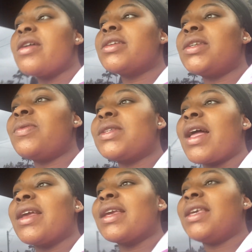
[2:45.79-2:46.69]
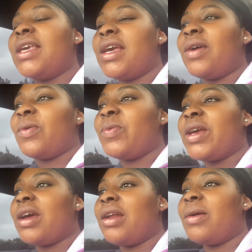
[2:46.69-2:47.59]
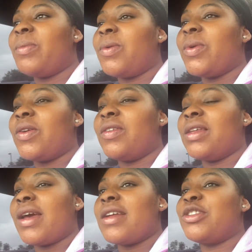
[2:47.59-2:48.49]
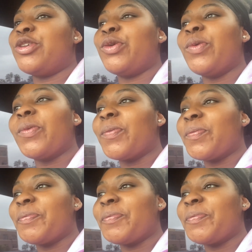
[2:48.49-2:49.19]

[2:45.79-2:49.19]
And she was like, yeah, we got them, but we only got two.